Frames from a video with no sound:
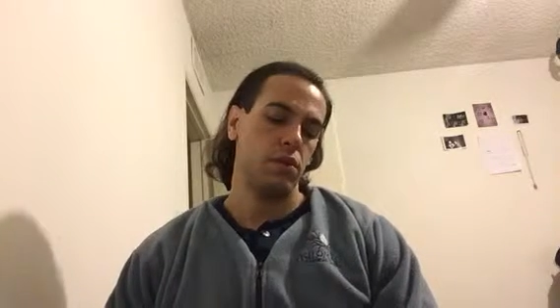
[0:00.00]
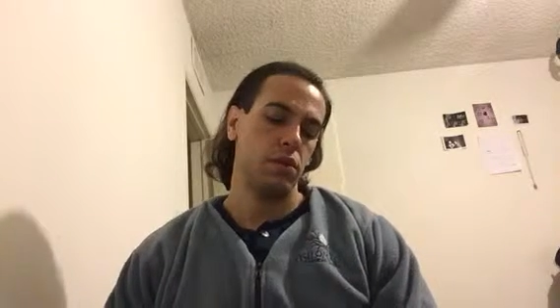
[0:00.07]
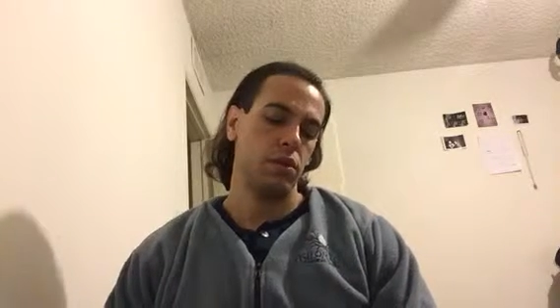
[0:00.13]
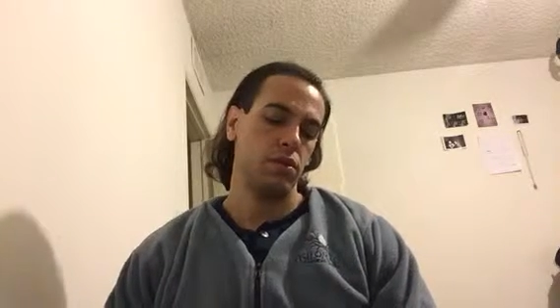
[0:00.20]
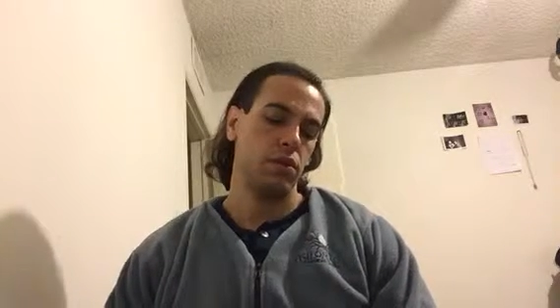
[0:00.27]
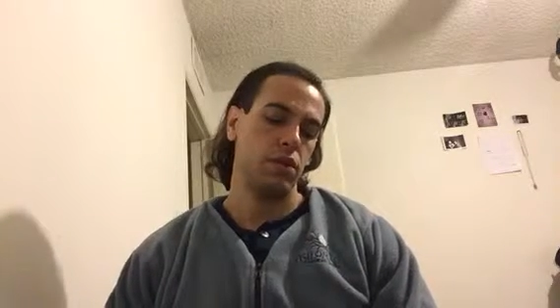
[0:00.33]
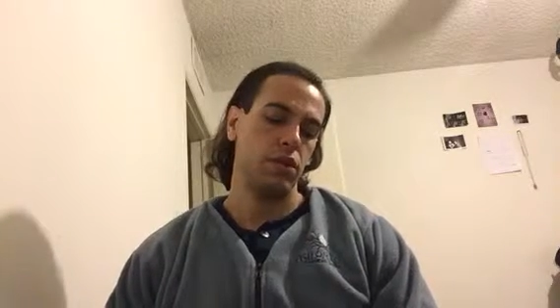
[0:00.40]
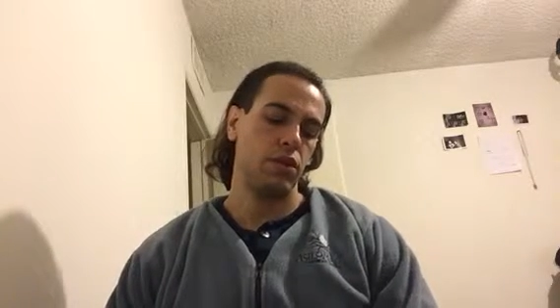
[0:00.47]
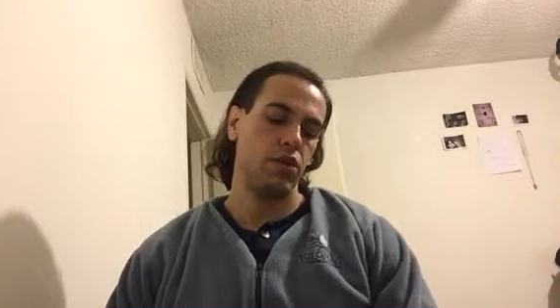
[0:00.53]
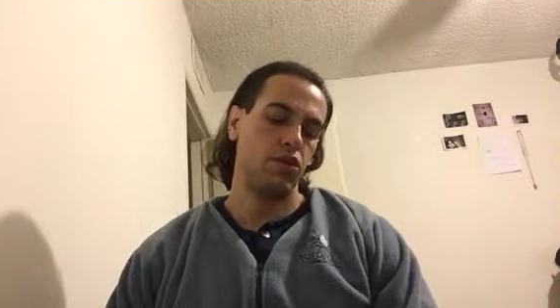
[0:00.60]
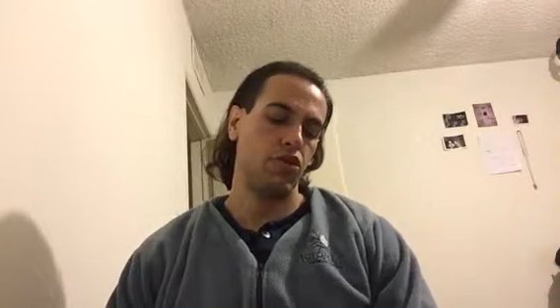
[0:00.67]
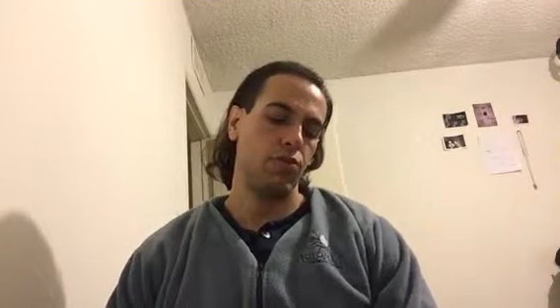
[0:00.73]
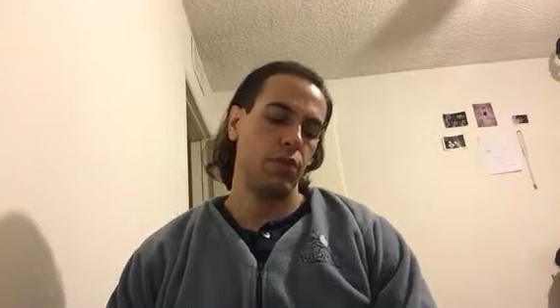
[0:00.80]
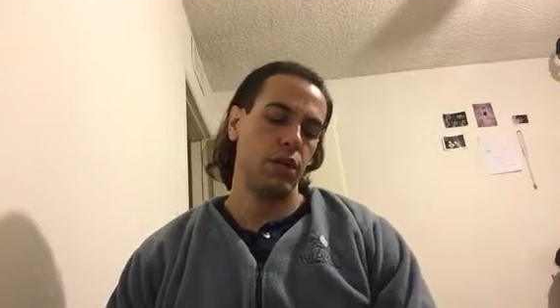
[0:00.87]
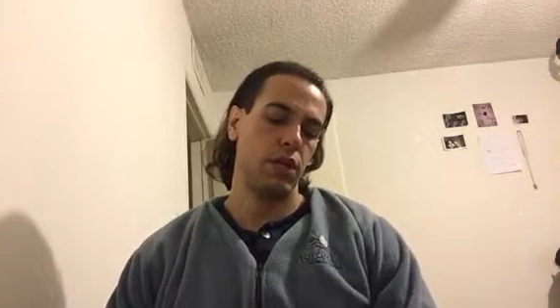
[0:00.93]
that's gonna
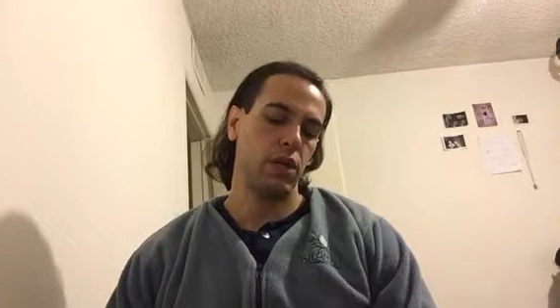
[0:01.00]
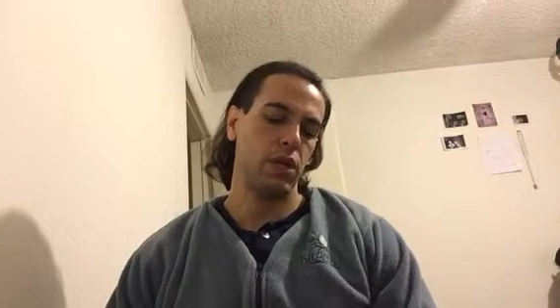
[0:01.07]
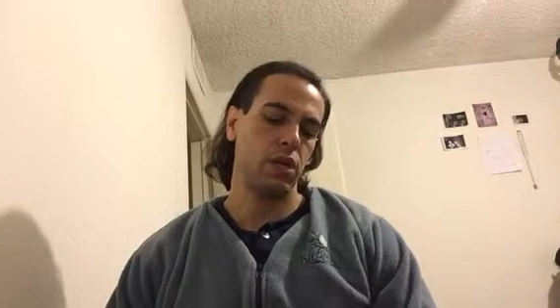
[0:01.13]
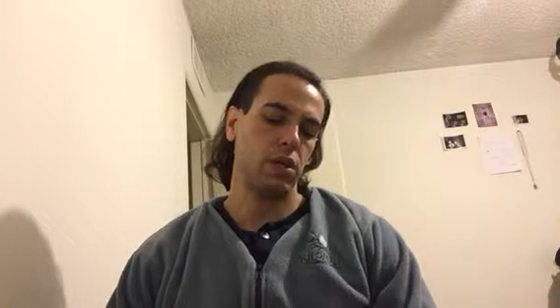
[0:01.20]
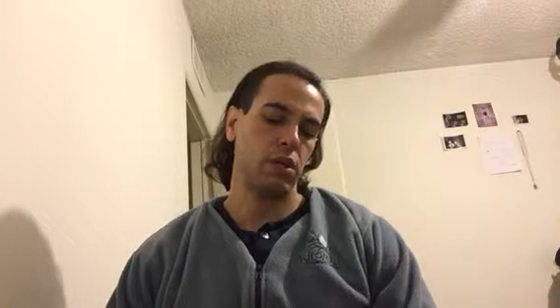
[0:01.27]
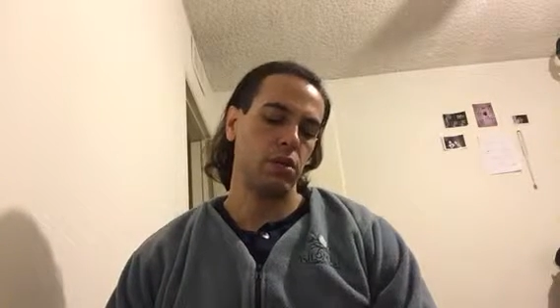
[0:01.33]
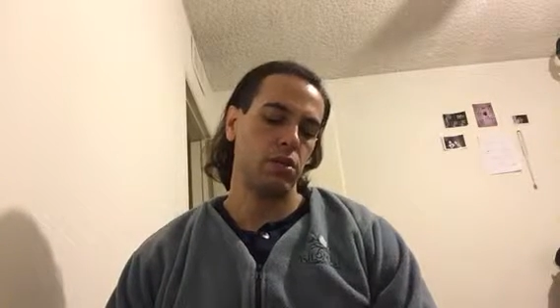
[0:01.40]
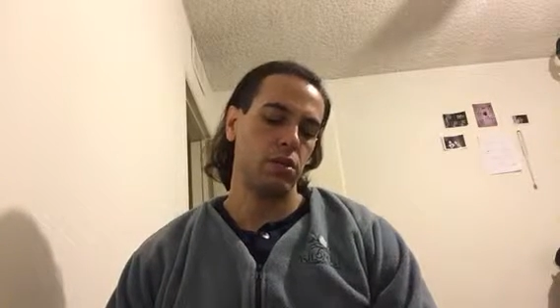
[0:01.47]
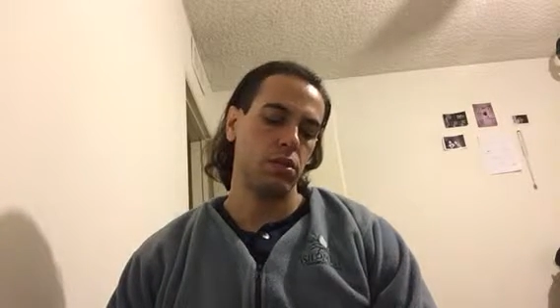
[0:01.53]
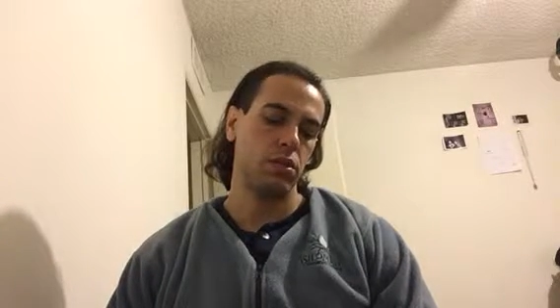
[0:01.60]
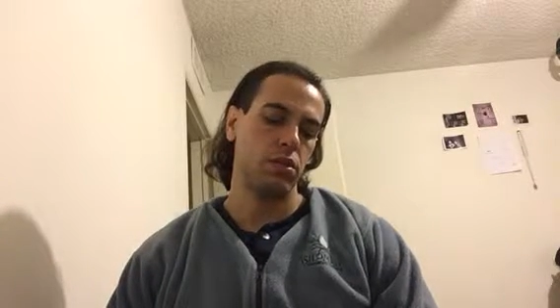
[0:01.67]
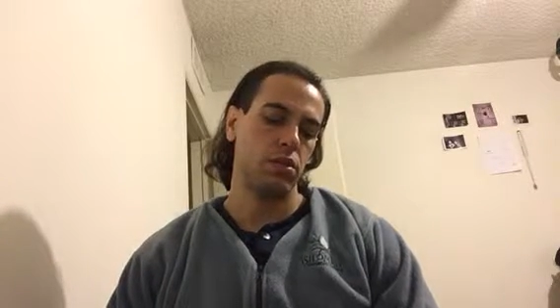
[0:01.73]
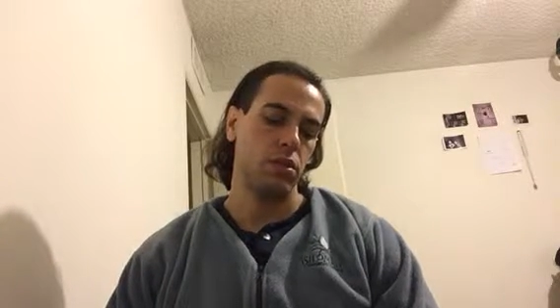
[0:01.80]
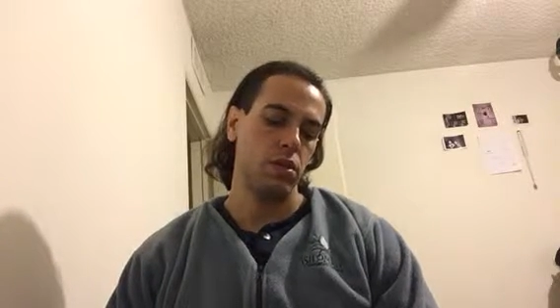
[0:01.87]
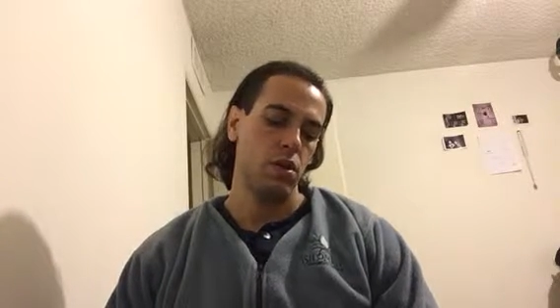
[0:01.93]
determine a lot
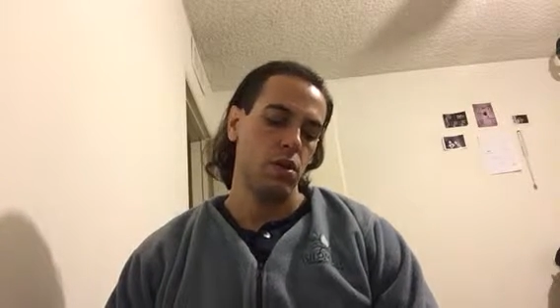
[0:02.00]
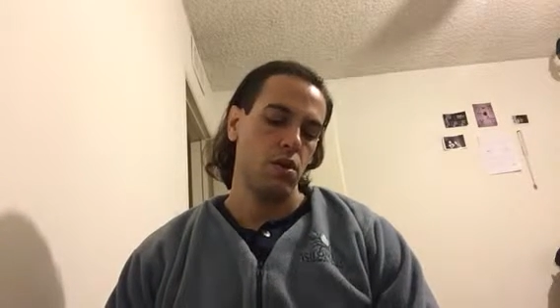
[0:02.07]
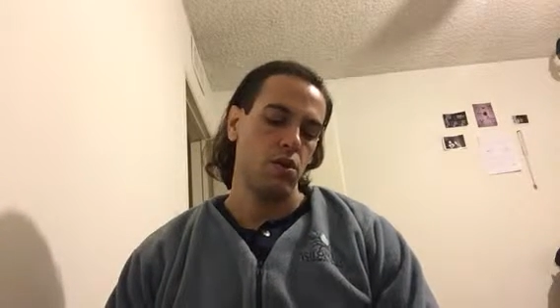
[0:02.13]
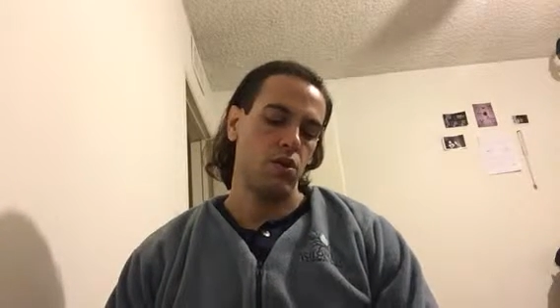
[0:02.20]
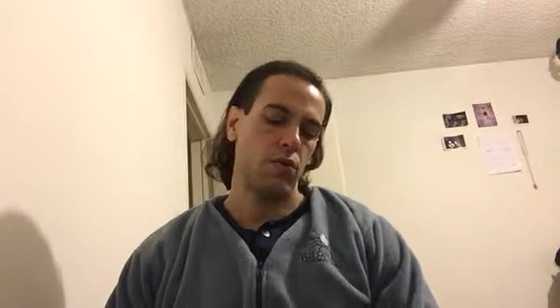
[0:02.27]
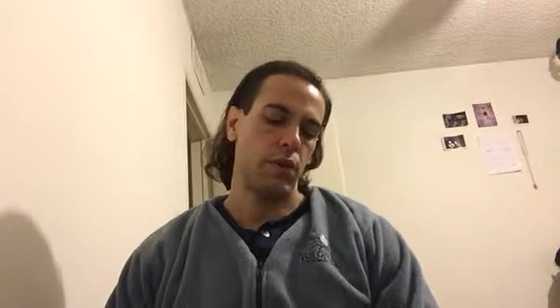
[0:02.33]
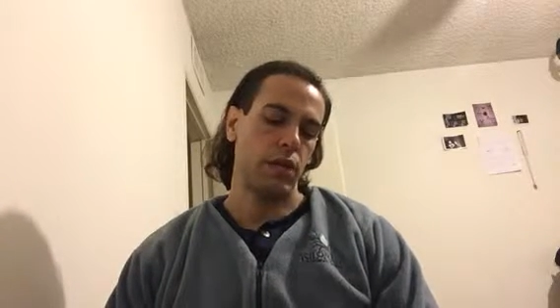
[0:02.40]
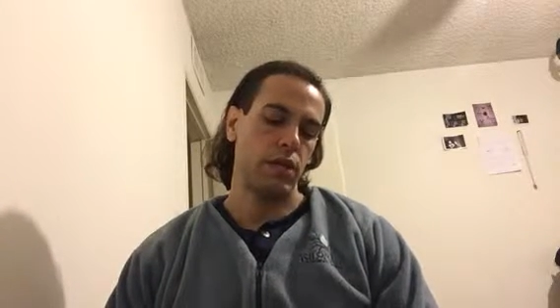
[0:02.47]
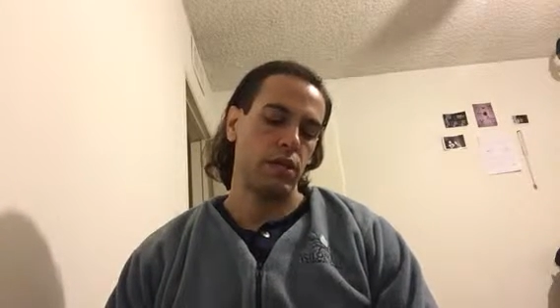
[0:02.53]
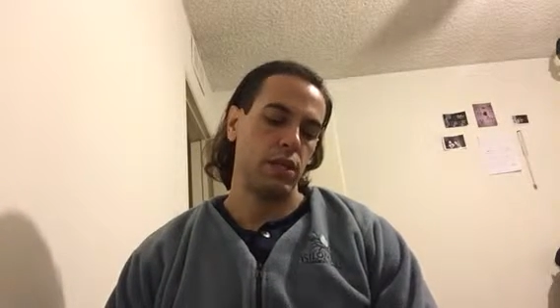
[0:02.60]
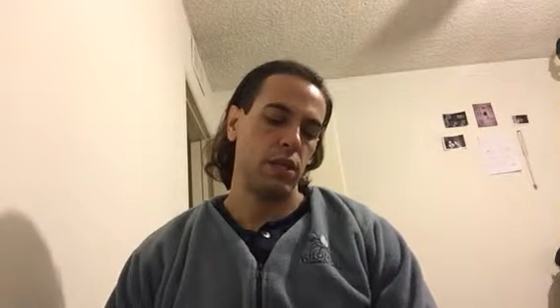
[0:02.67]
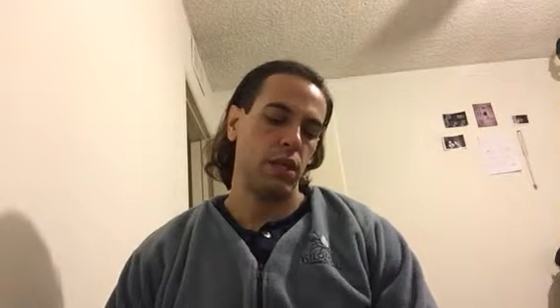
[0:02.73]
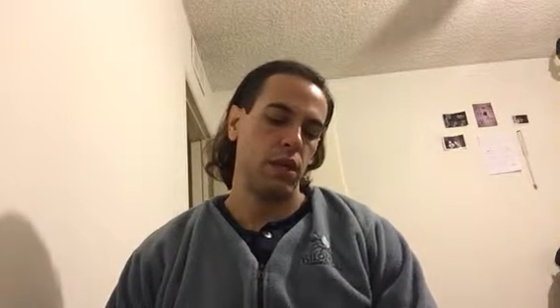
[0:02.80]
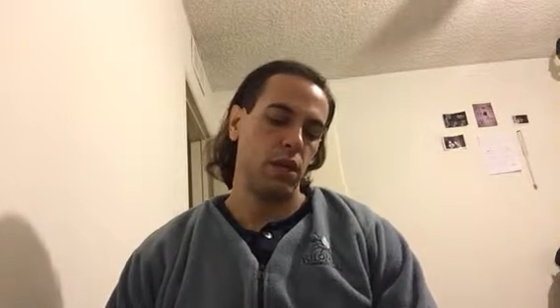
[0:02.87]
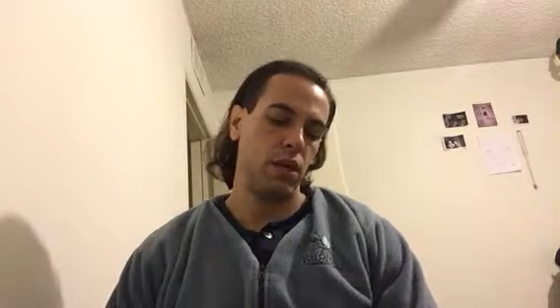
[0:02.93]
on my
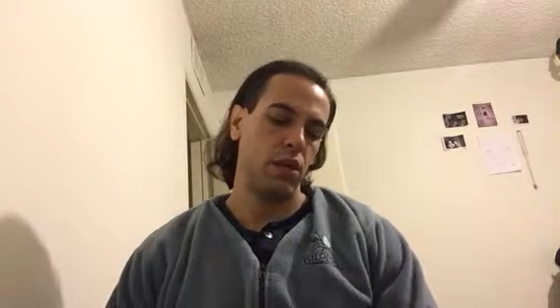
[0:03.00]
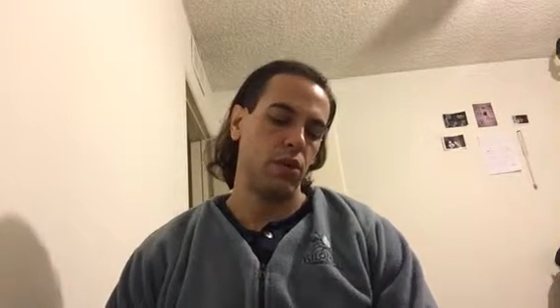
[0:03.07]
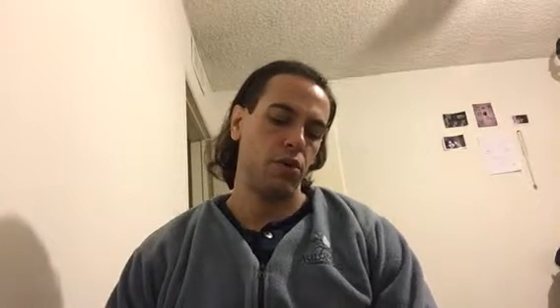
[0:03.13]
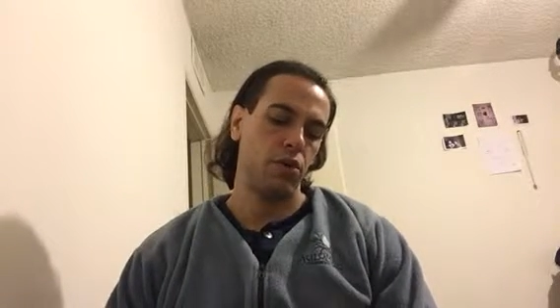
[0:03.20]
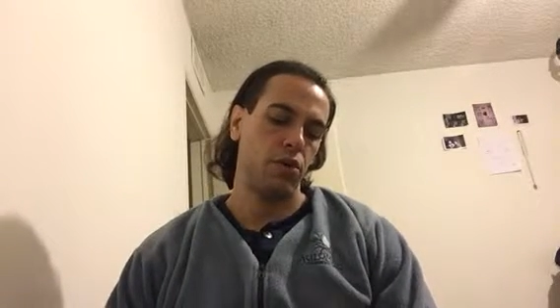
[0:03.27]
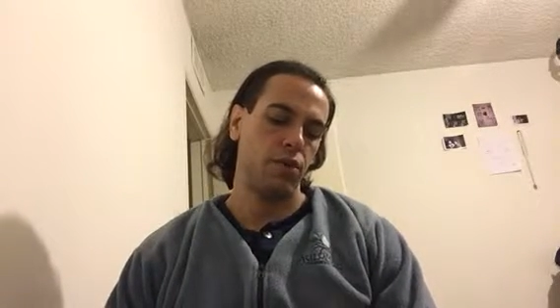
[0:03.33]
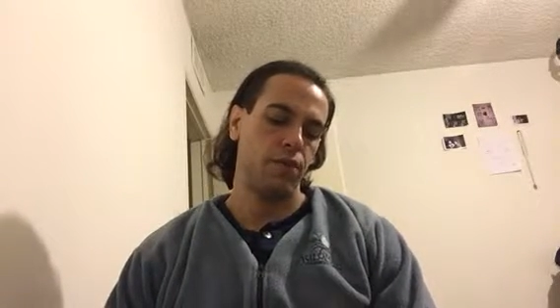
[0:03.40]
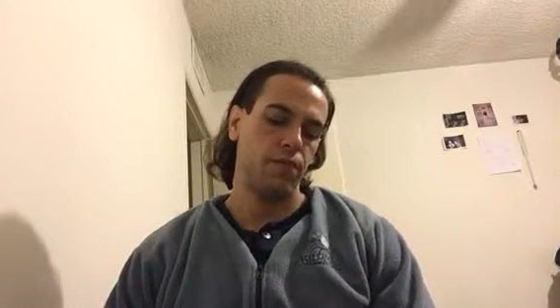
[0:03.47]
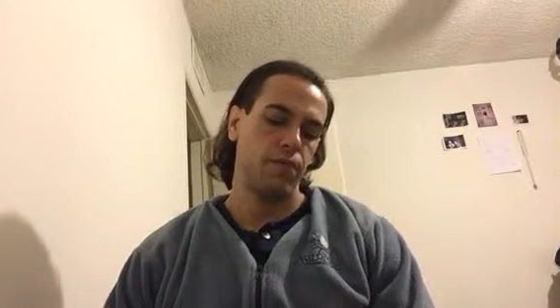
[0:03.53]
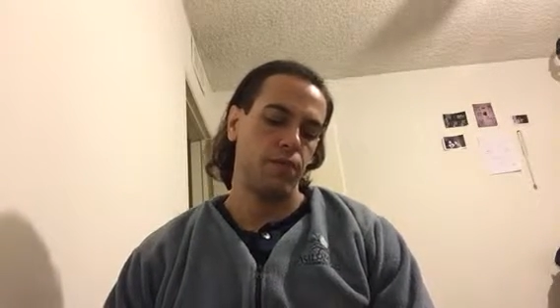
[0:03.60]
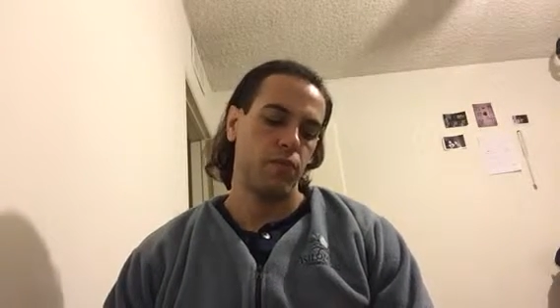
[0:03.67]
staying here.